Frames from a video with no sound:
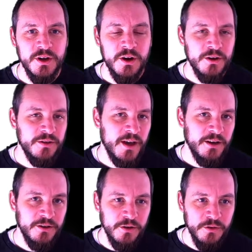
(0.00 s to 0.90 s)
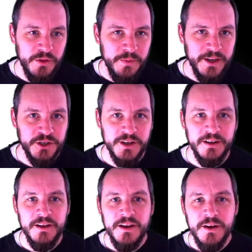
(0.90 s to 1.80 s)
on, I don't know, the major
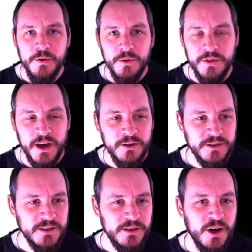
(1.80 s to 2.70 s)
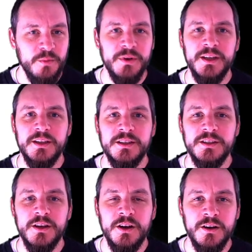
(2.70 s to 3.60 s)
1,000
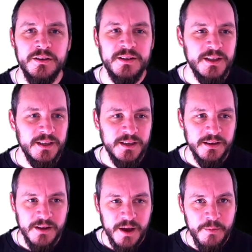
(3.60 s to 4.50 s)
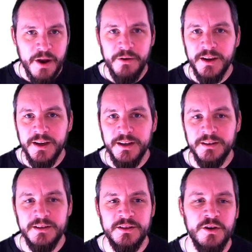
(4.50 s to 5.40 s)
companies on the
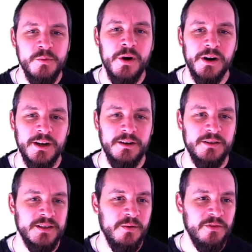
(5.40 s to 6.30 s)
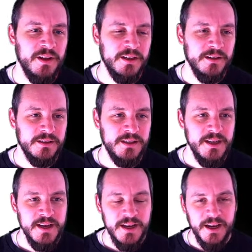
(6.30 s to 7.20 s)
American stock market or something like this.
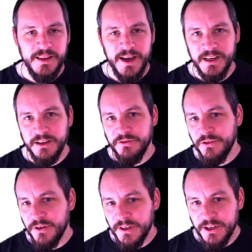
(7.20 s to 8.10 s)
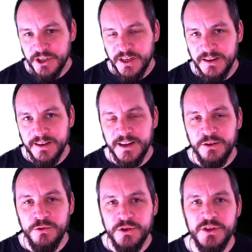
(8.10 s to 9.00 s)
And then if you additionally
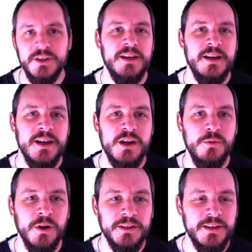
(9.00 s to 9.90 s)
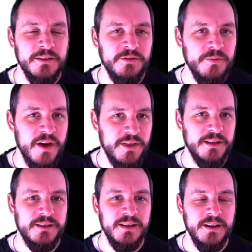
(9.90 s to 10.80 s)
include quantitative
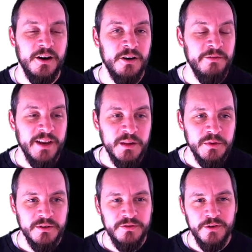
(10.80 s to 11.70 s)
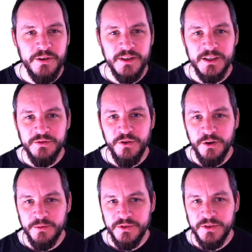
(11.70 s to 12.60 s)
methods that are available for these
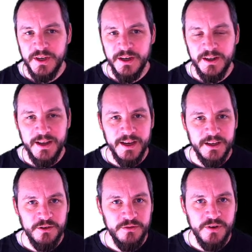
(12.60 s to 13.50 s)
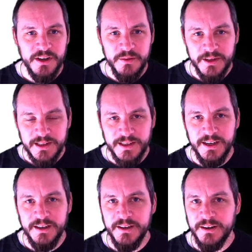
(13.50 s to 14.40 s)
firms, like fundamental
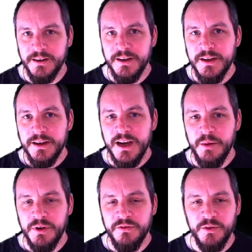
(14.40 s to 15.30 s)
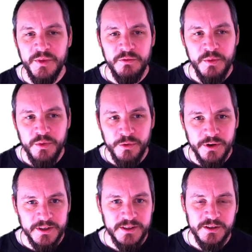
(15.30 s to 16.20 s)
data coming from the
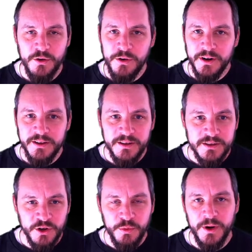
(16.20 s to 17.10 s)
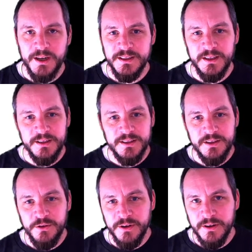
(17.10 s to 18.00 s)
reports or the stock prices,
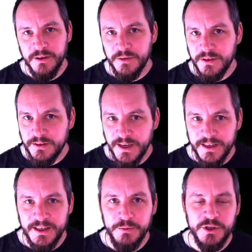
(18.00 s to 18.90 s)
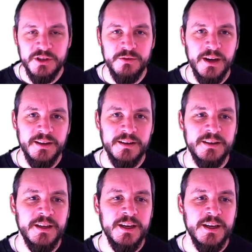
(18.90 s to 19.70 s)
or data which is related